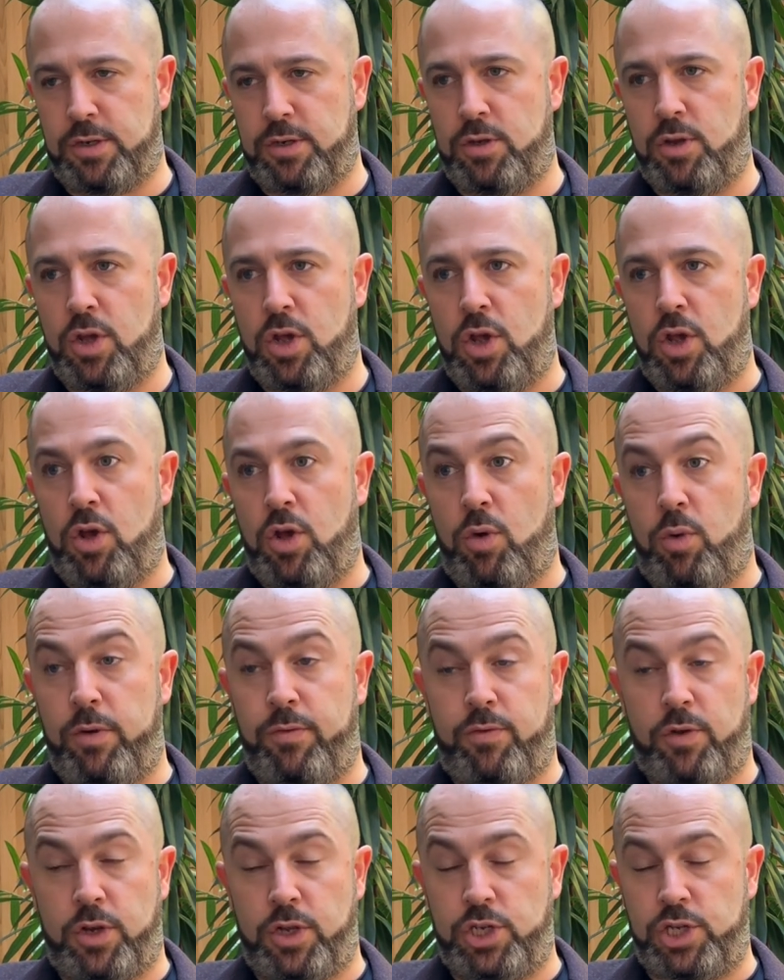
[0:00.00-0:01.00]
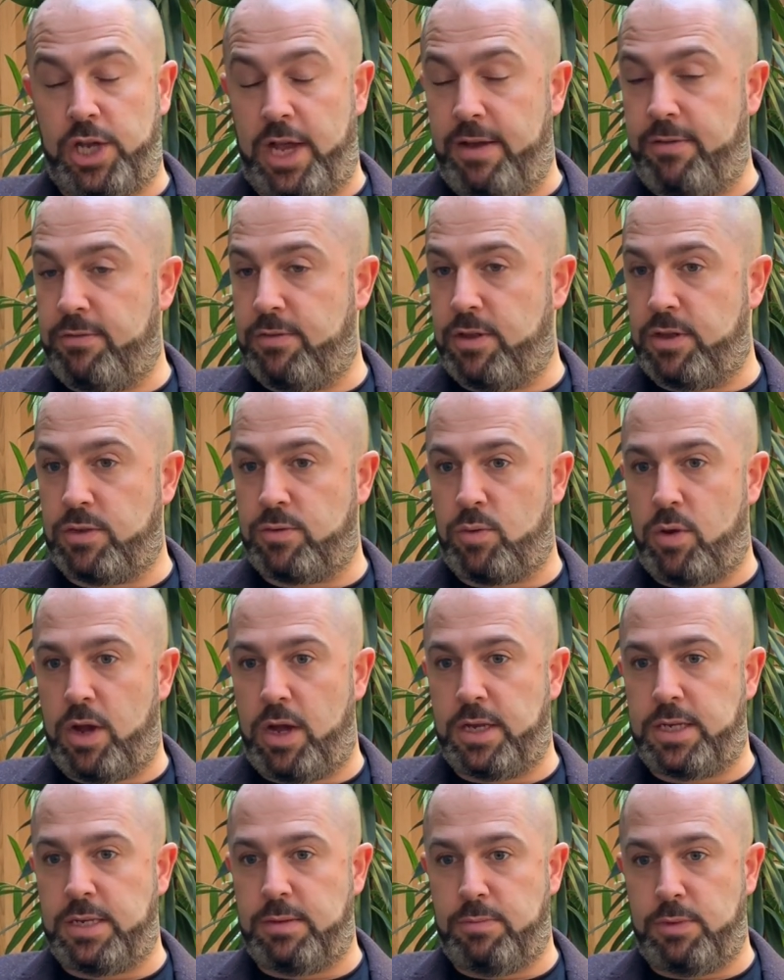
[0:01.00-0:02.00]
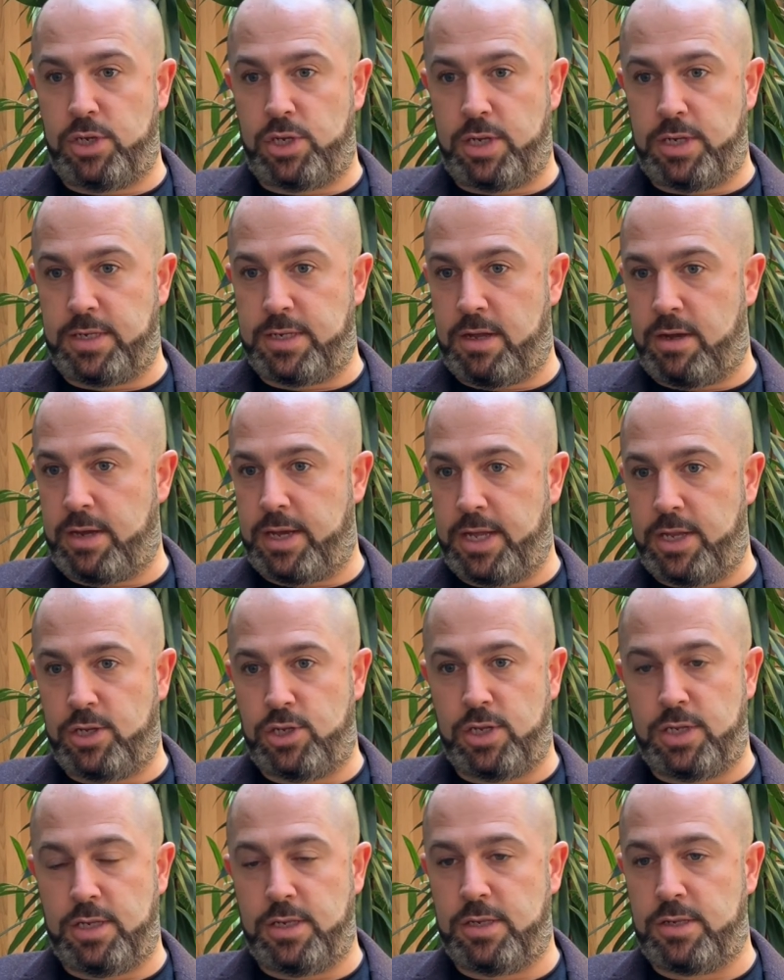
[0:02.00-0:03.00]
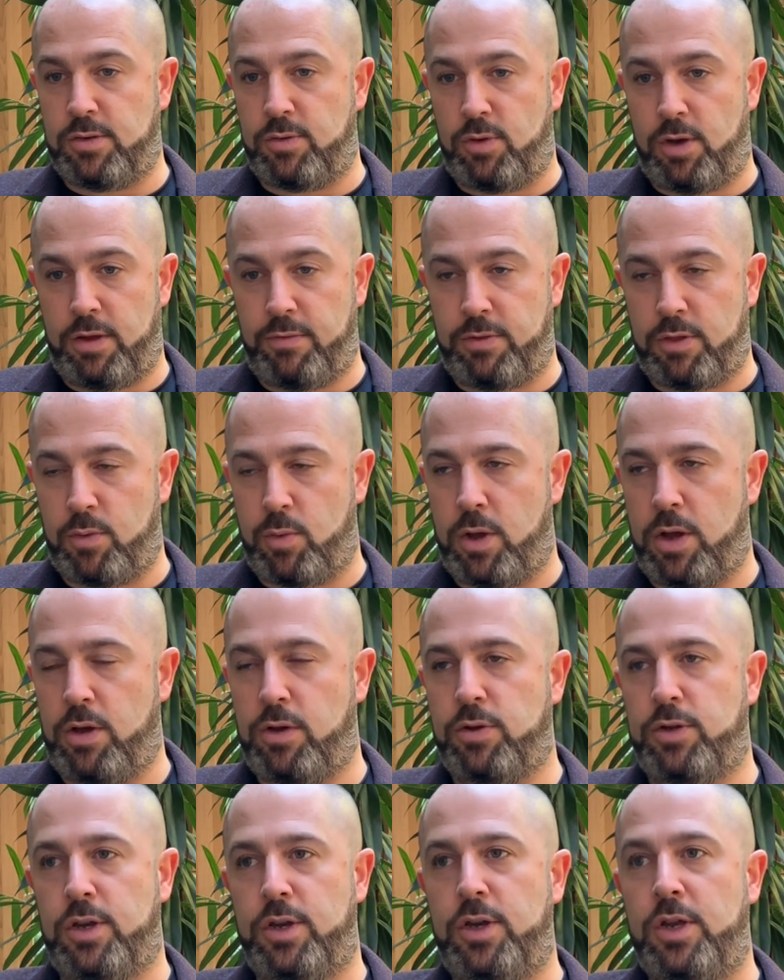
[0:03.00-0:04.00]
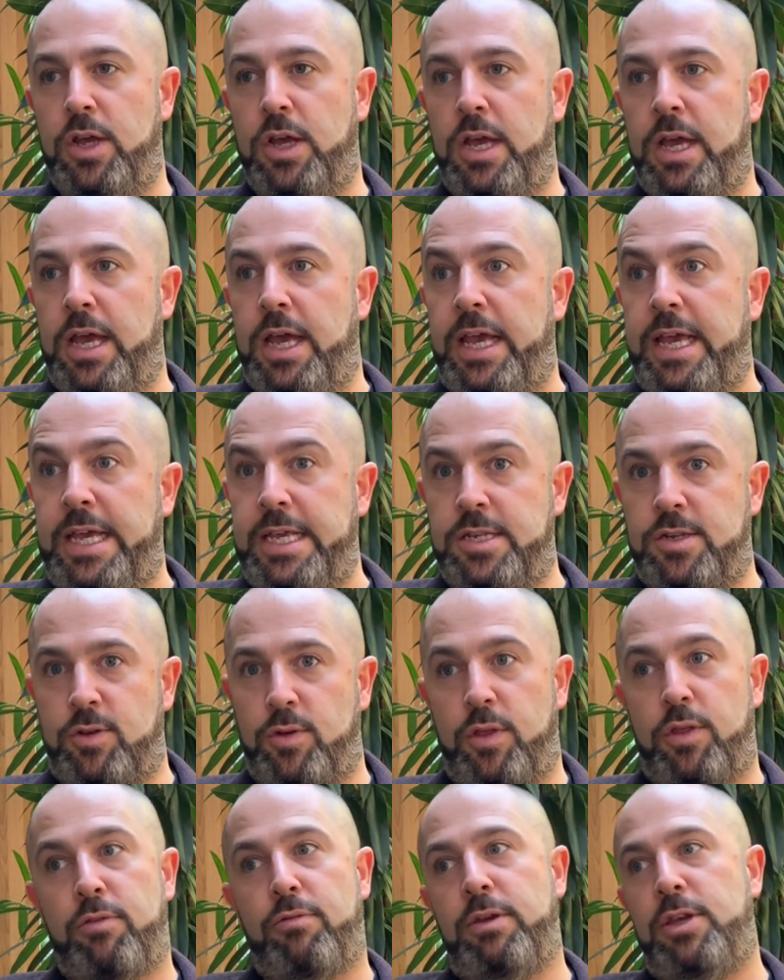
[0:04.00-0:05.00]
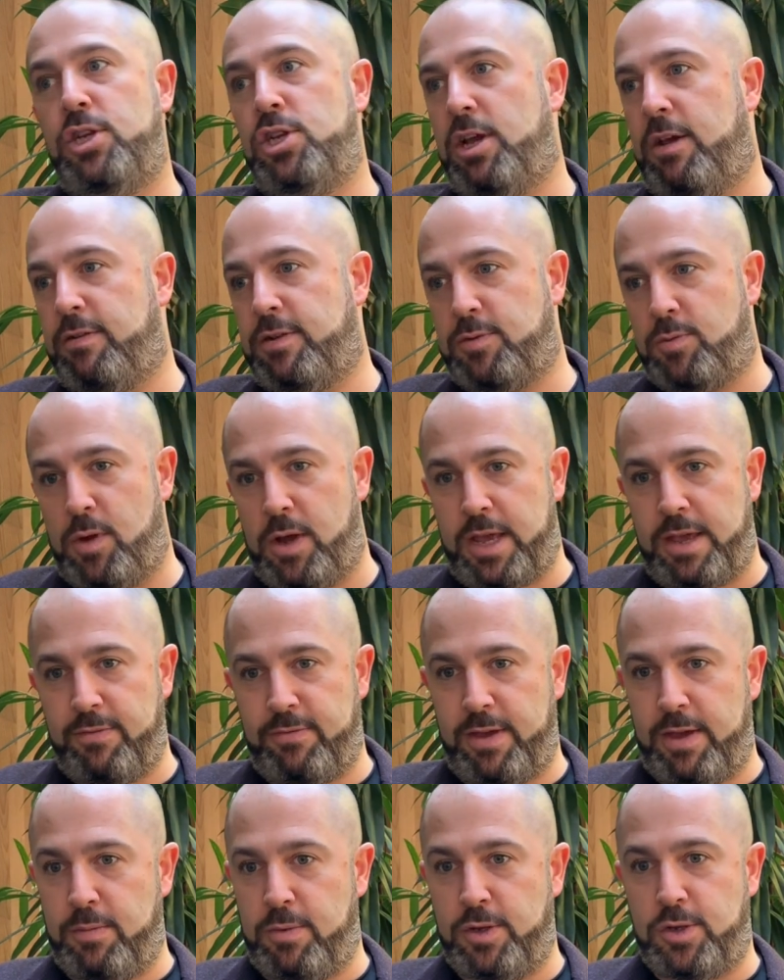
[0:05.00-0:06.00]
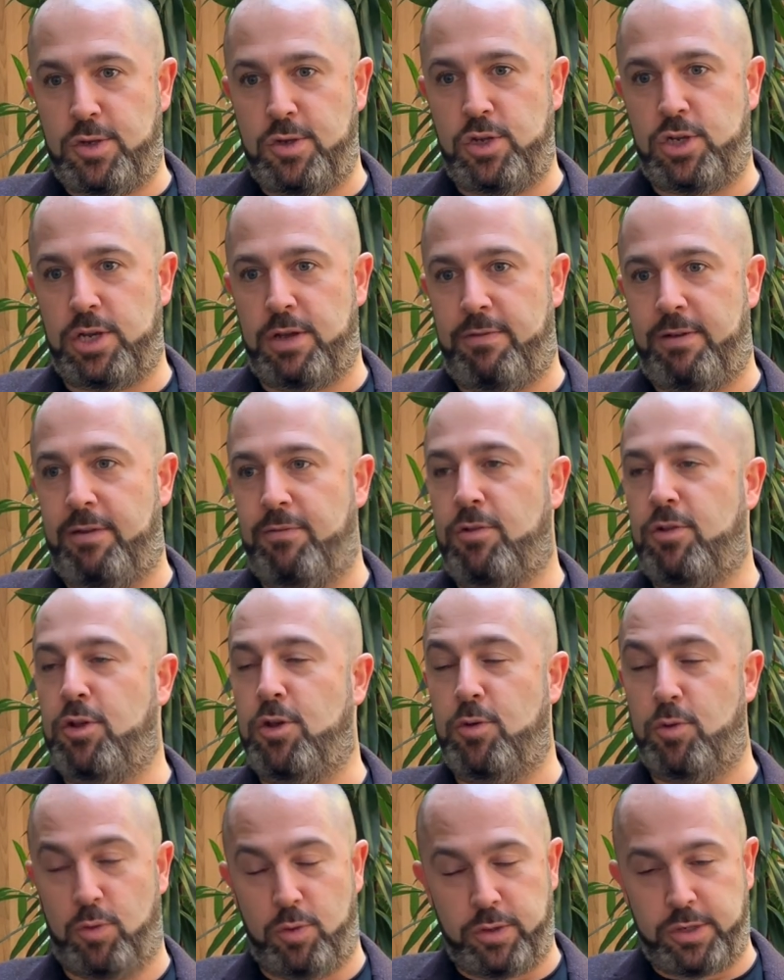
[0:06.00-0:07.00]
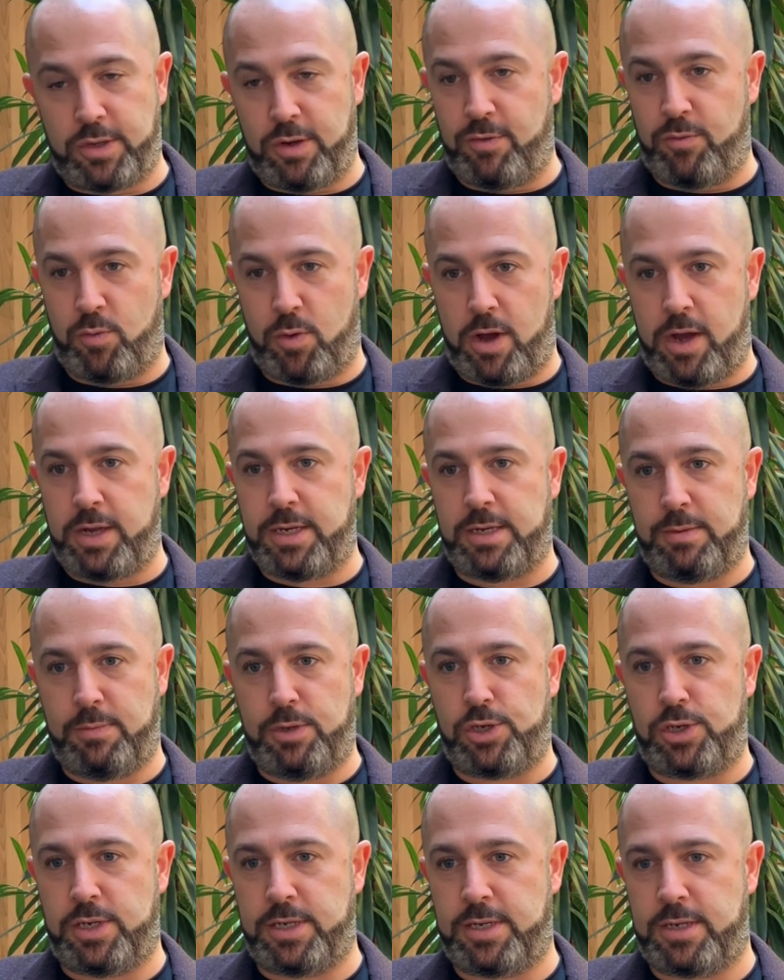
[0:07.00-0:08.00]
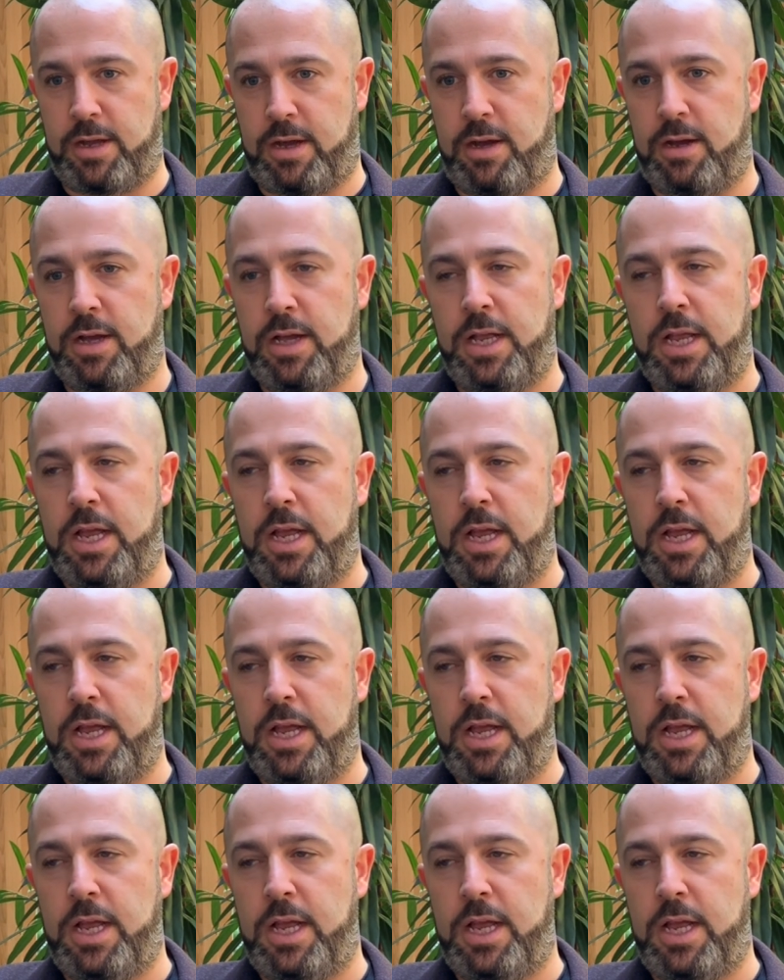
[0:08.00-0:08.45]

And we've got a chef that's worked in Michelin star kitchens all over the world. And he's got three chefs working for him at sous chef level who also have worked in Michelin star